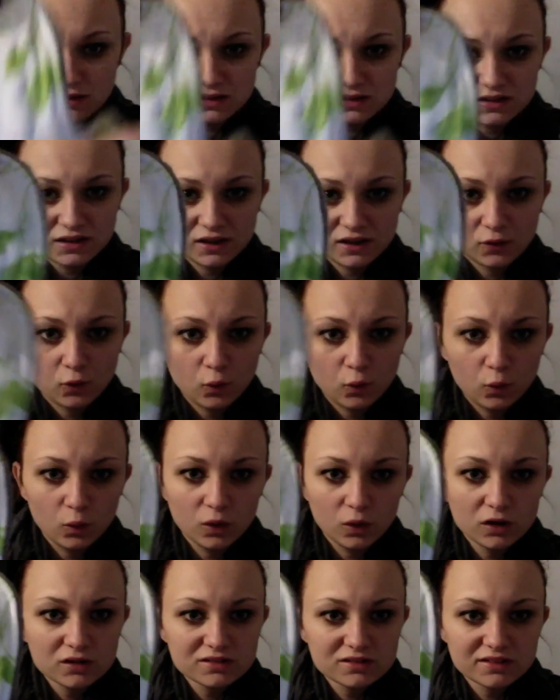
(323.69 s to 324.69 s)
the
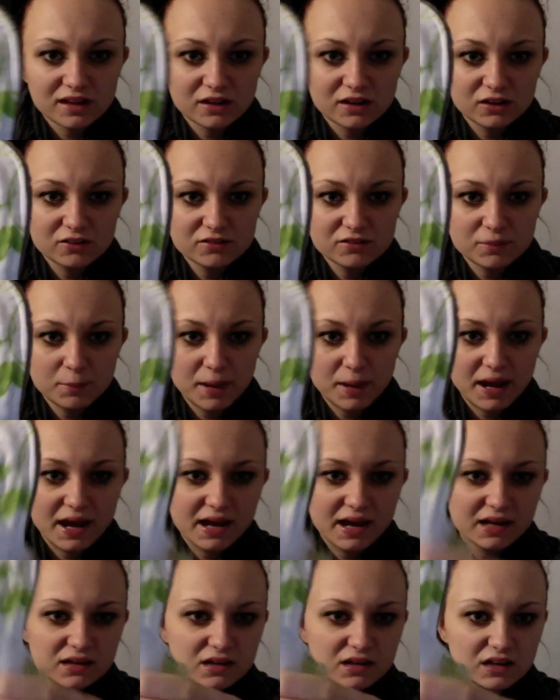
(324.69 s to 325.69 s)
core center of the
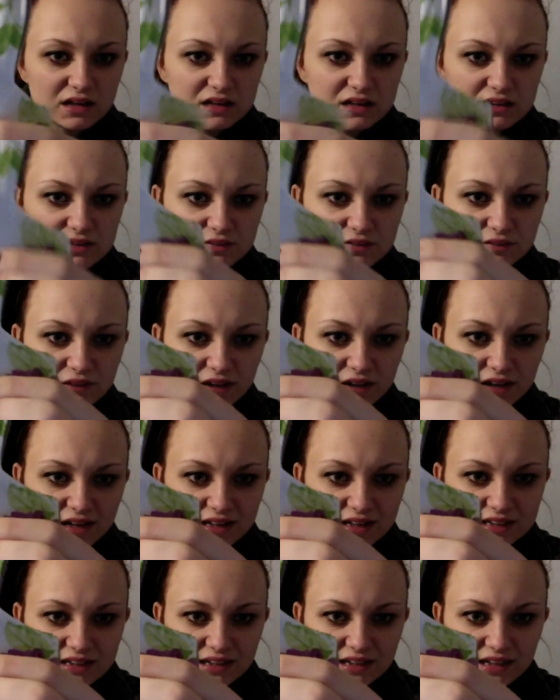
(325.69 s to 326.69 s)
pad. It's very
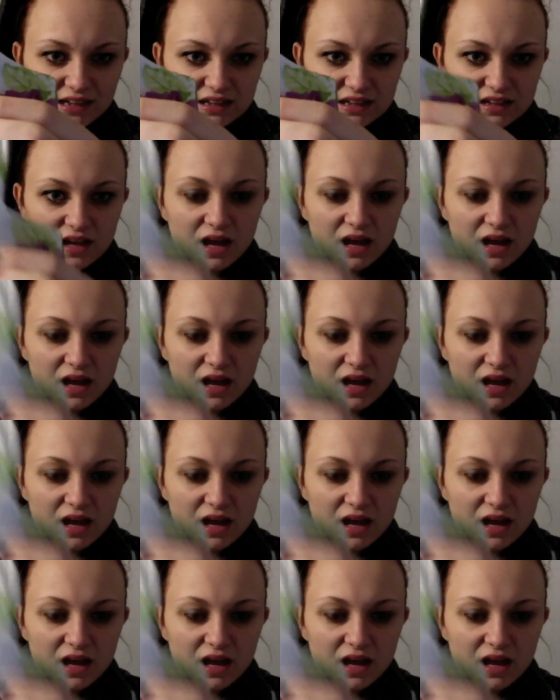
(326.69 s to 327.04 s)
neat.